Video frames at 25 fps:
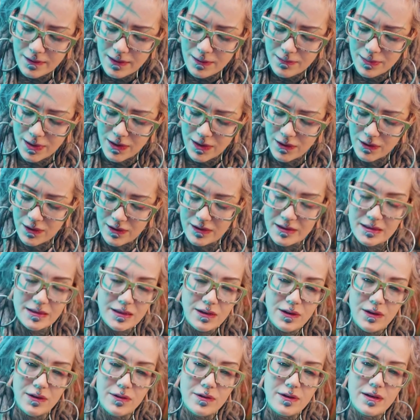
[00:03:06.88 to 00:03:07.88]
because
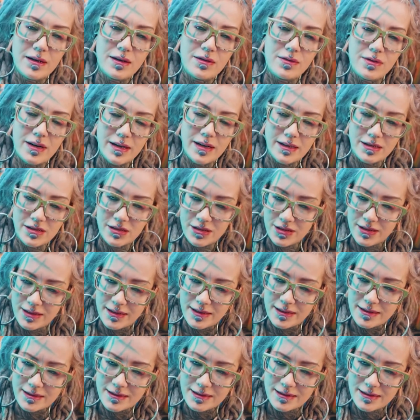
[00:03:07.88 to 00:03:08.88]
of the
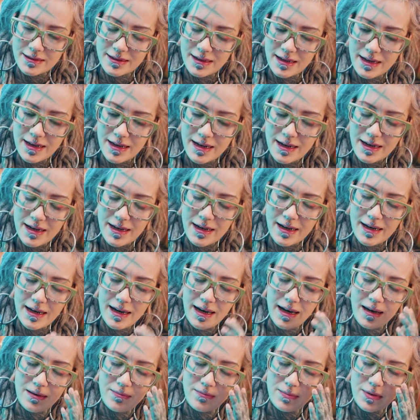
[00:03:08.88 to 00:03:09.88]
crunchiness
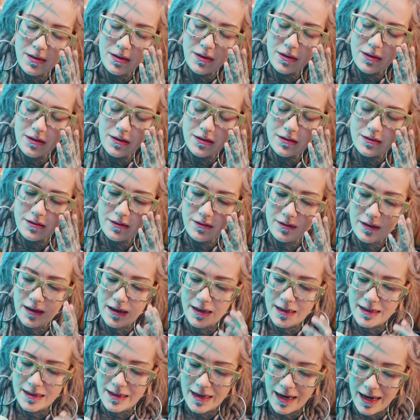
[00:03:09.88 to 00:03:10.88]
and because of
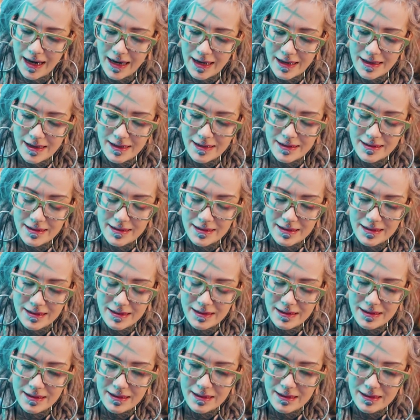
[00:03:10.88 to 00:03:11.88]
the
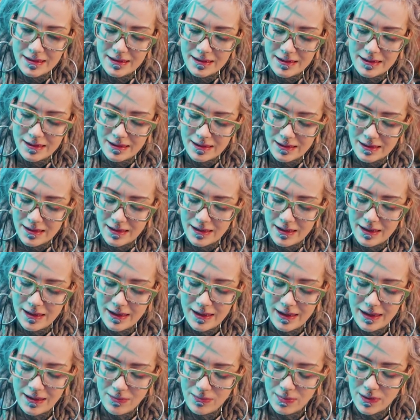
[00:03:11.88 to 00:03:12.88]
taste
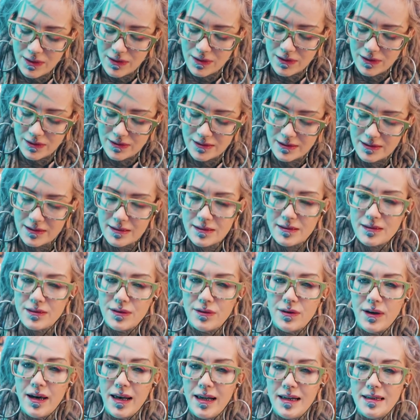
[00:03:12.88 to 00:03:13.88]
and because it's
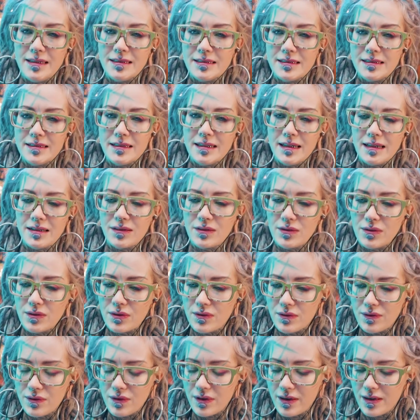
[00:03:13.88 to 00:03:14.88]
so healthy and
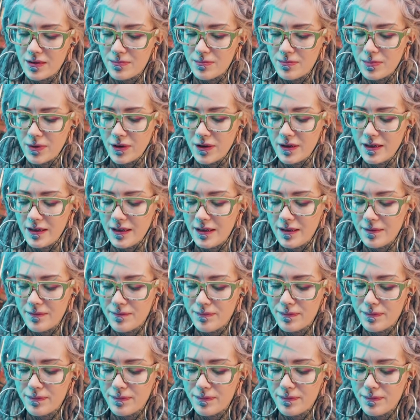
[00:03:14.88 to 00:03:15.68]
good for the body.